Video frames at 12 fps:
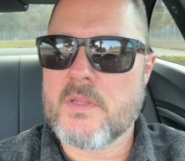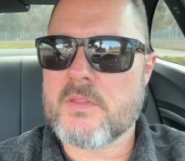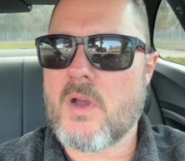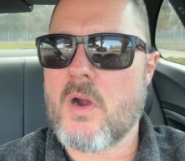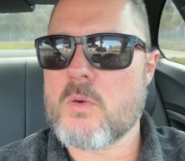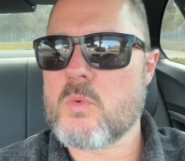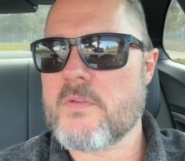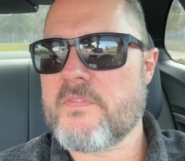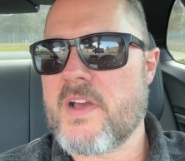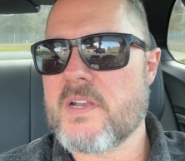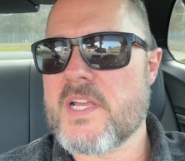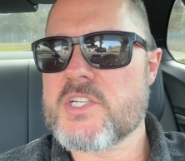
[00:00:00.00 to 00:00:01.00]
The hardware
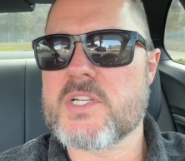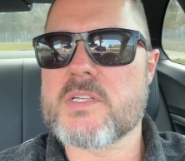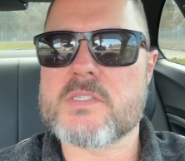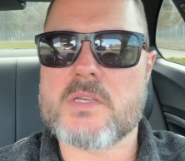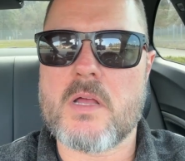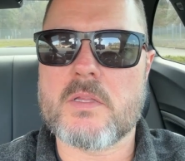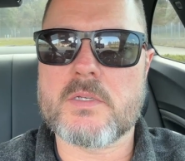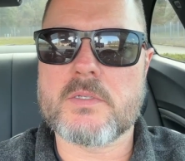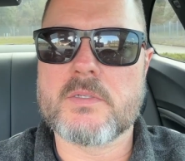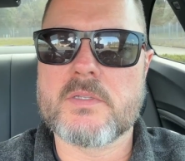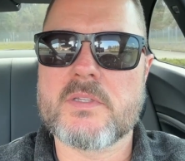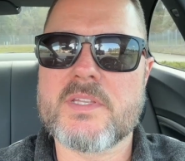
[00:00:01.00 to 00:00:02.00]
foundation is solid.
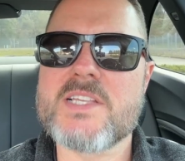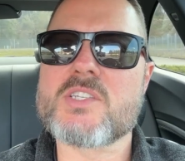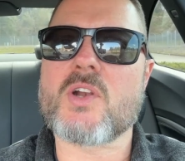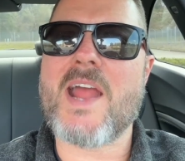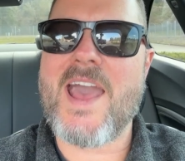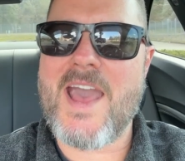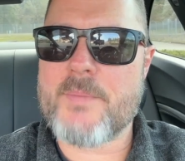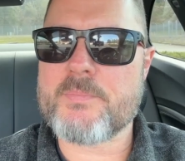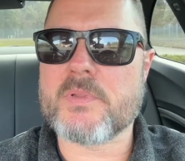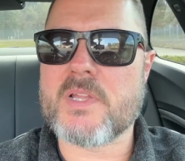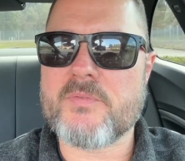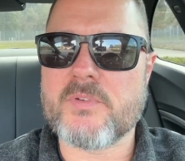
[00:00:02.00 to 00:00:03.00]
These are app
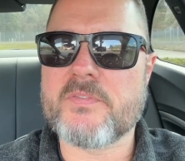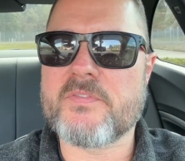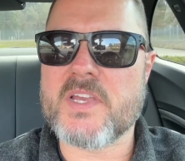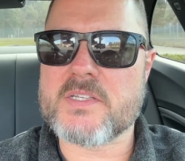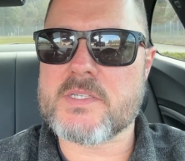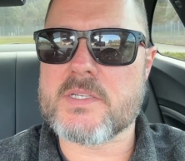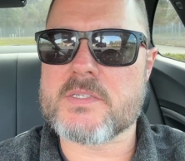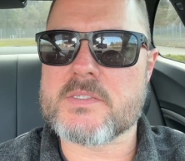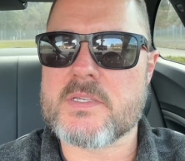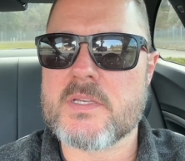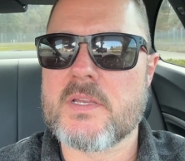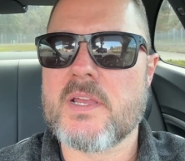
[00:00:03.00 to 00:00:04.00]
level fixes,